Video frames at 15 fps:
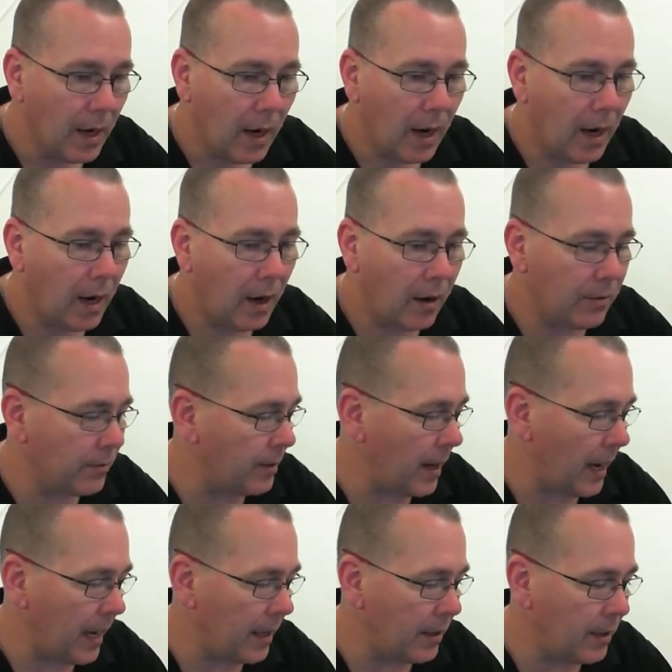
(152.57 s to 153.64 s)
I've
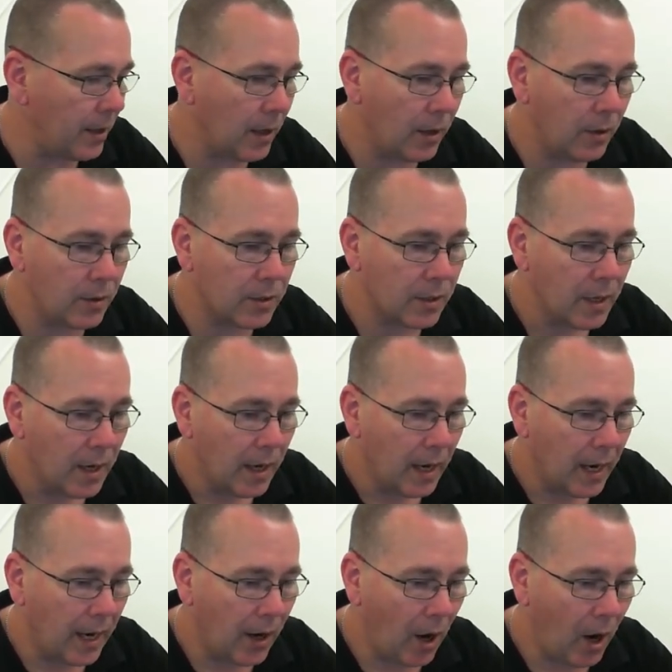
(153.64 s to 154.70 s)
added those.
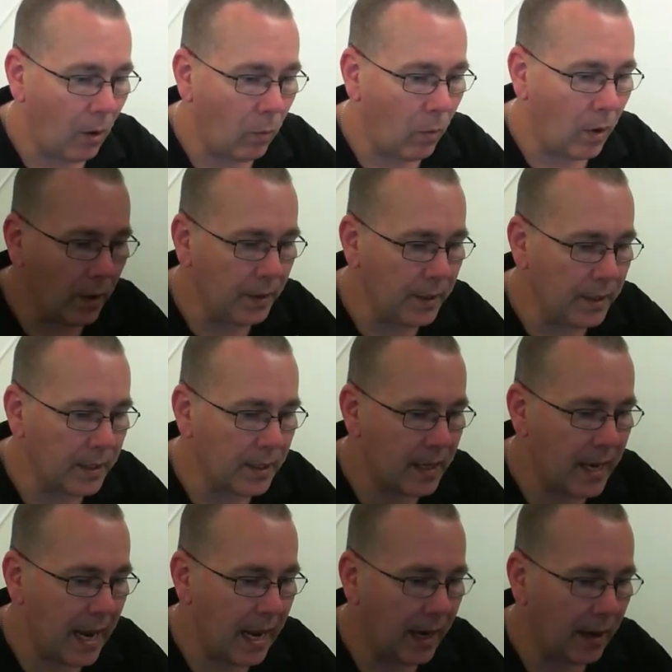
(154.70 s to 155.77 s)
And I want this
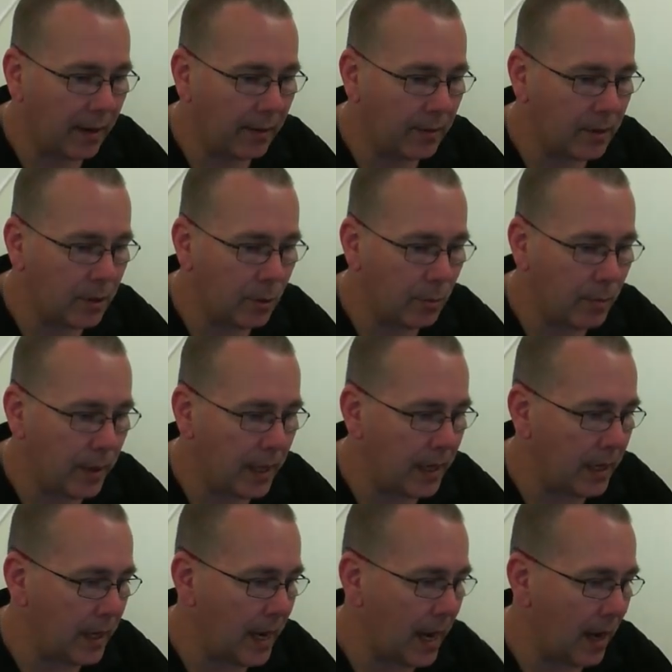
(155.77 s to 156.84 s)
now to be
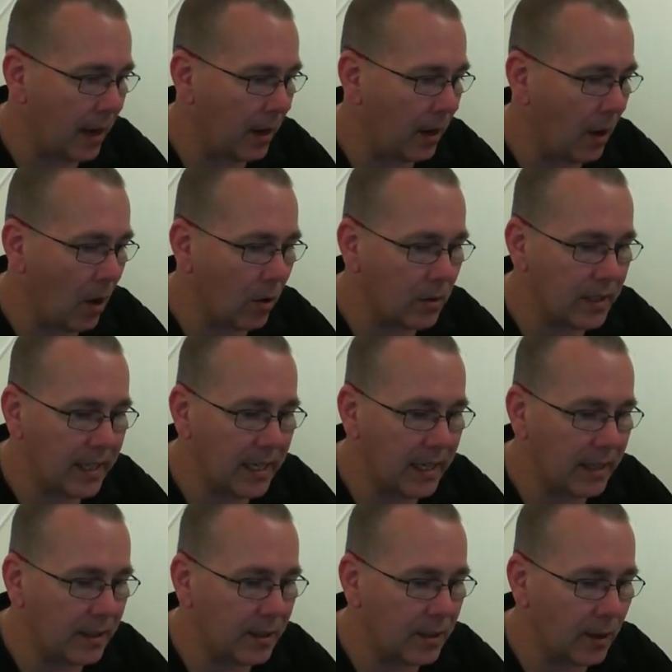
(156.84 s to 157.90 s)
locked
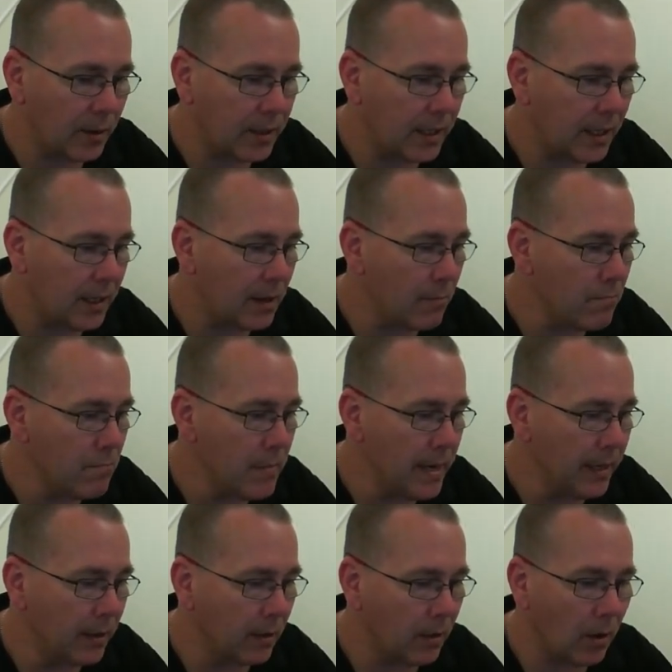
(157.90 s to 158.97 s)
in, so it's in the
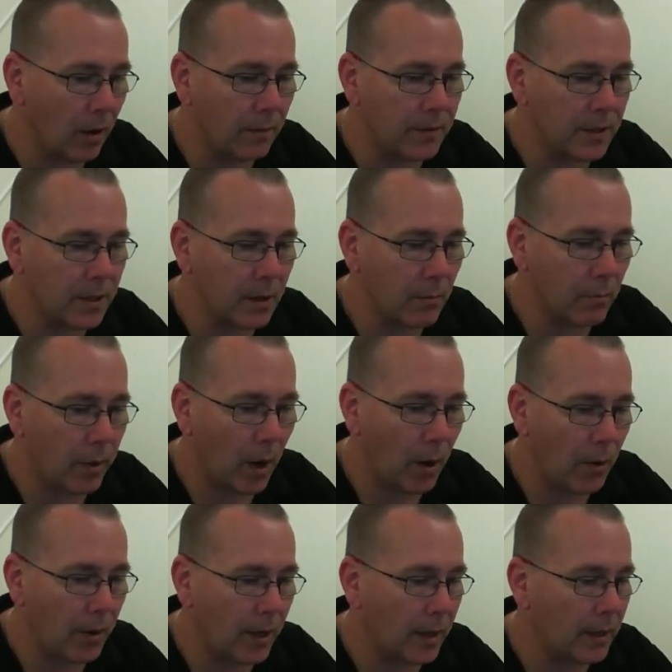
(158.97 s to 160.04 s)
middle of this
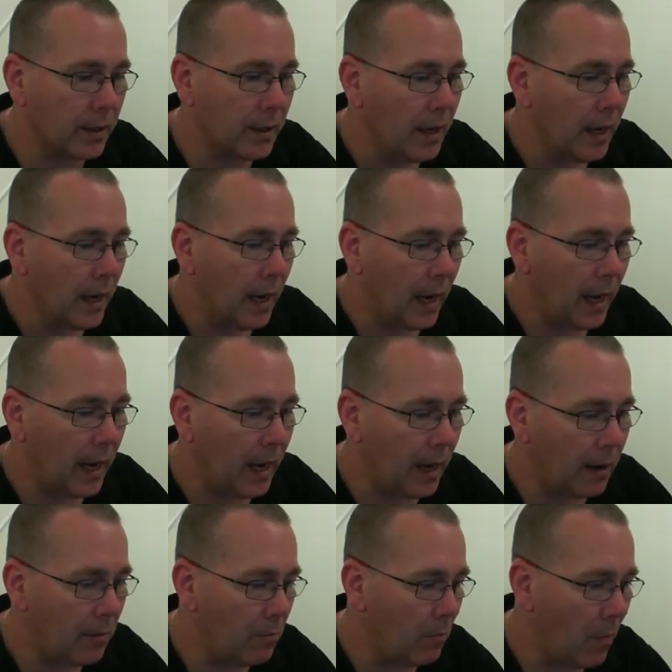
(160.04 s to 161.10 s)
component.
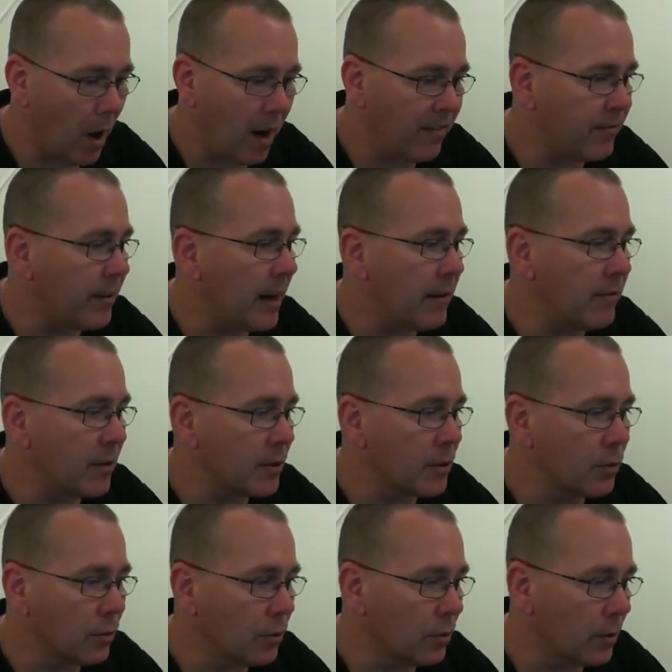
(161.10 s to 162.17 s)
And my favorite
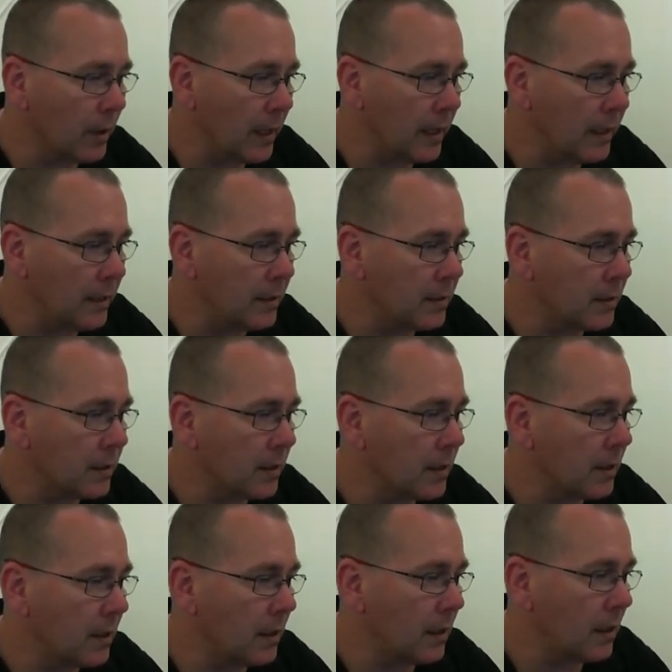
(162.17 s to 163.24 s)
tool is
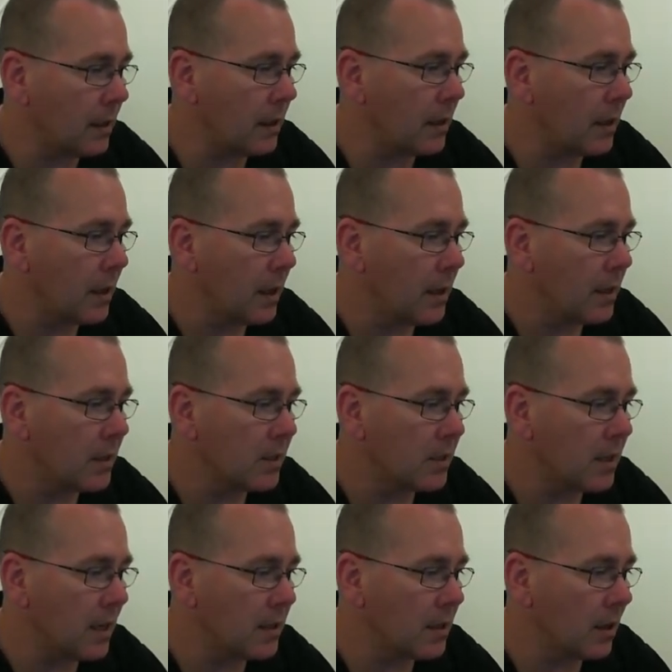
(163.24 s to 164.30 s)
the
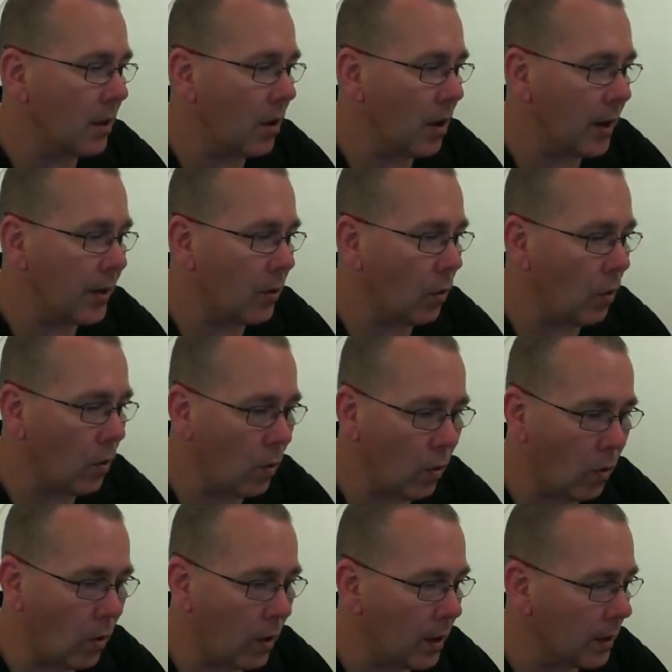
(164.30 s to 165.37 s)
center line
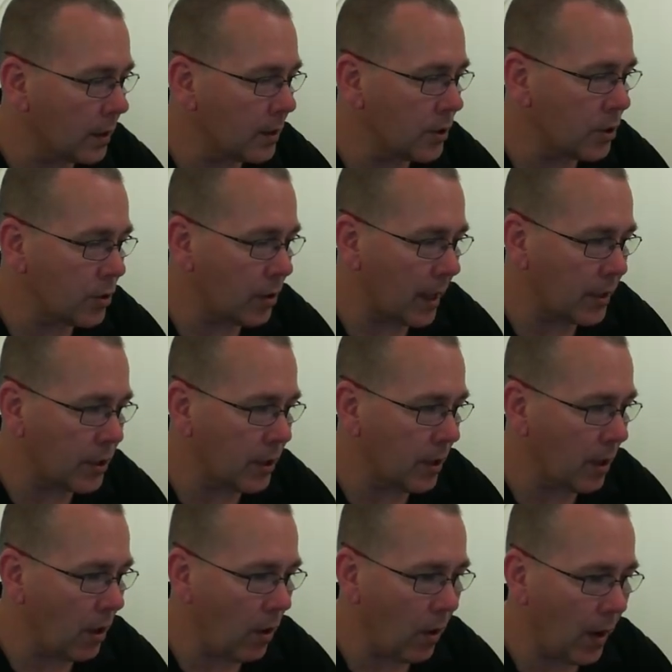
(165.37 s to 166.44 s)
or construction
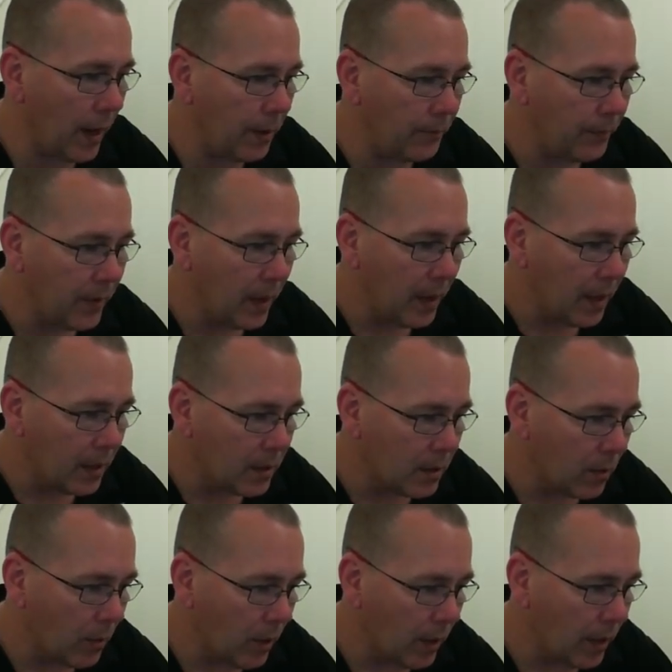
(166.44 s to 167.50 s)
line. So
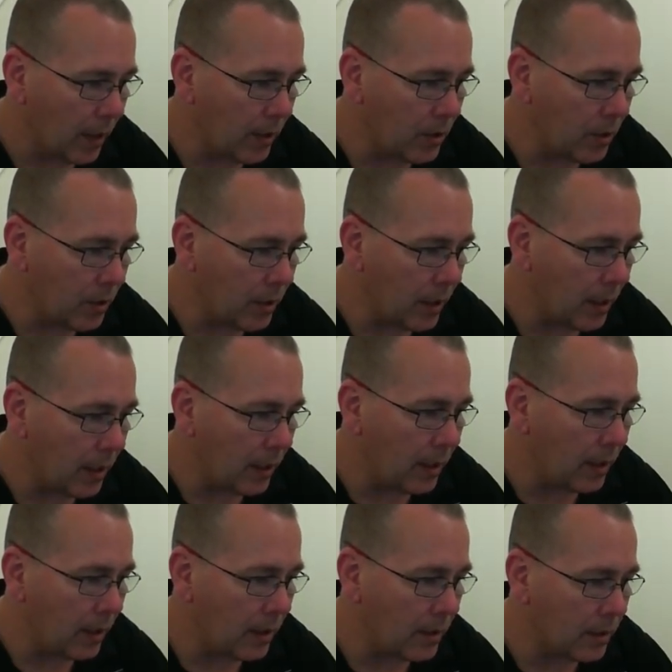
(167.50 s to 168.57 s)
what I'm going to do
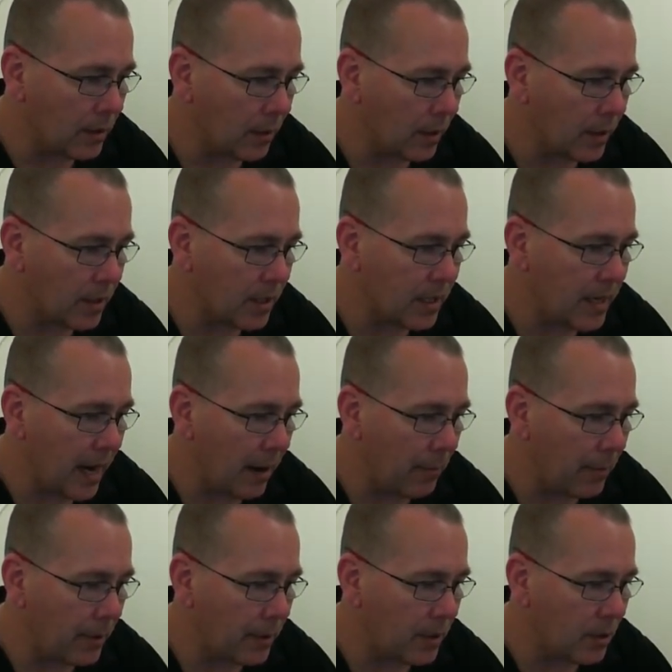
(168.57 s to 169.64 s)
here is I'm going to snap
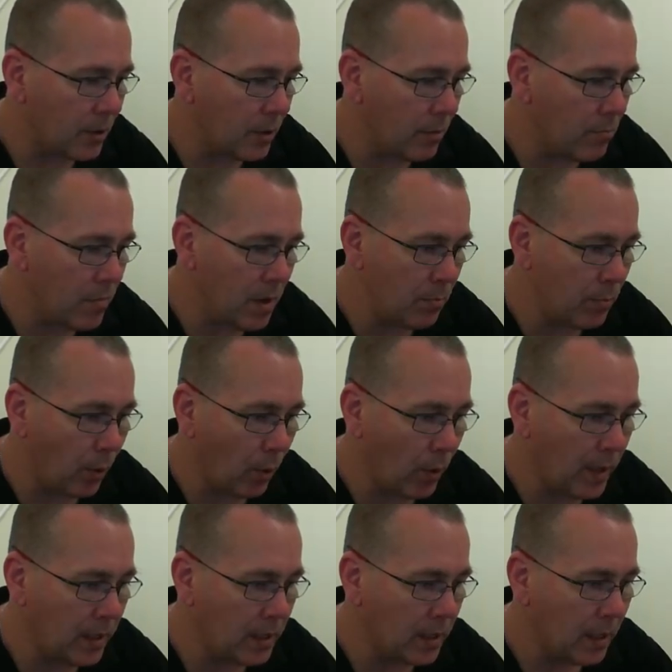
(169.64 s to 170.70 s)
it to the
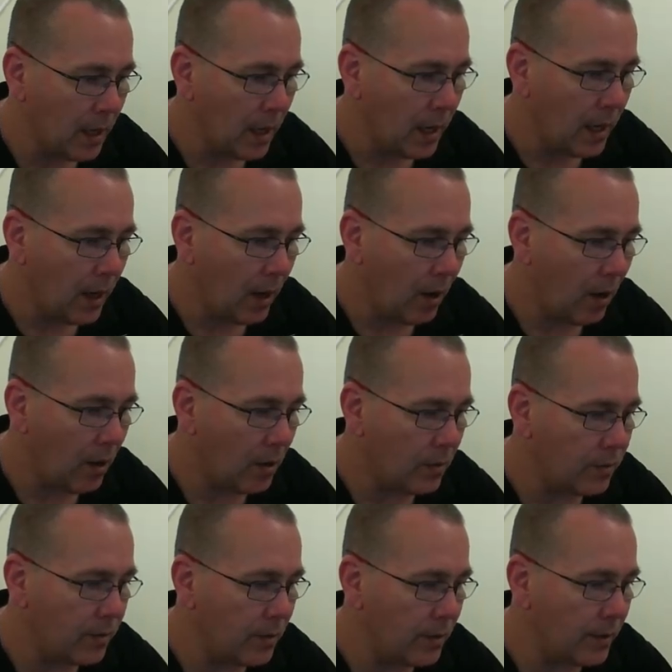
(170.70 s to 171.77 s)
midpoint
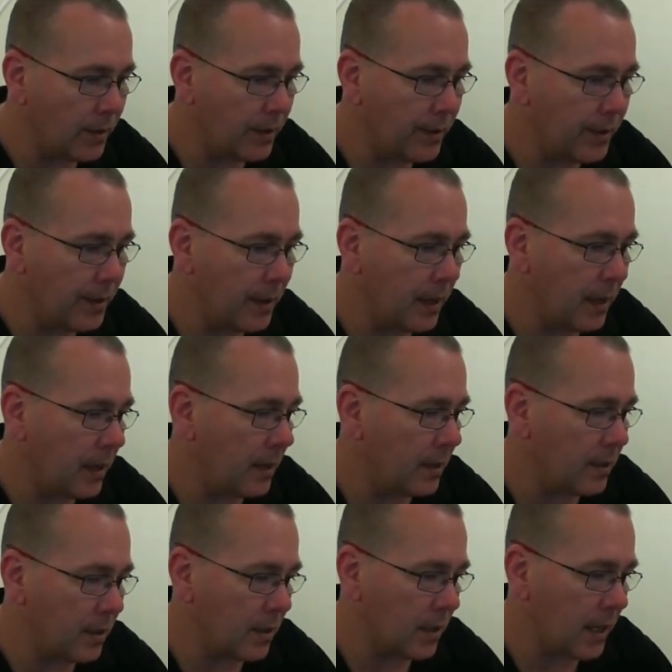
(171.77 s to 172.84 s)
of the
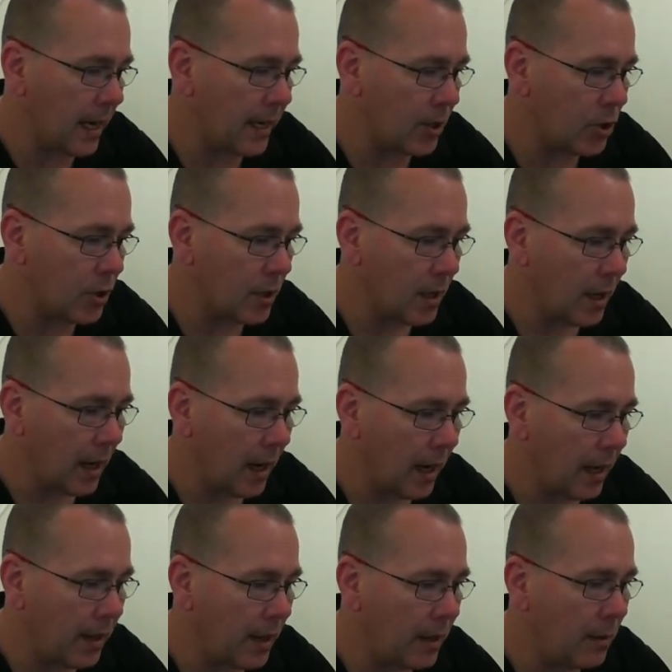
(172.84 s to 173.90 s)
sketch
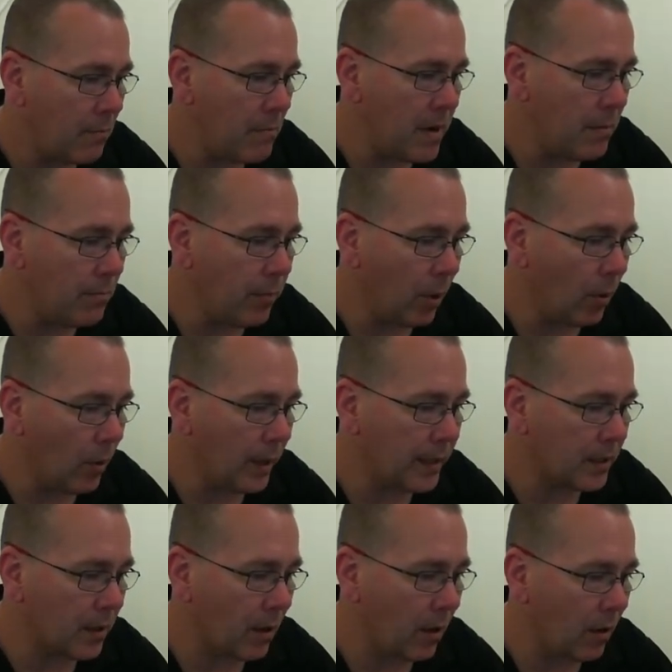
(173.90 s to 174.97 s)
and then the midpoint
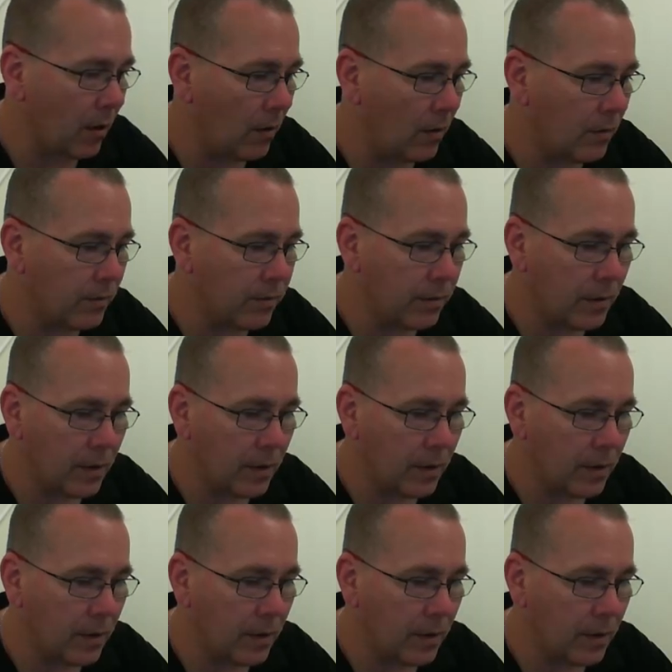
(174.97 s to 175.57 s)
of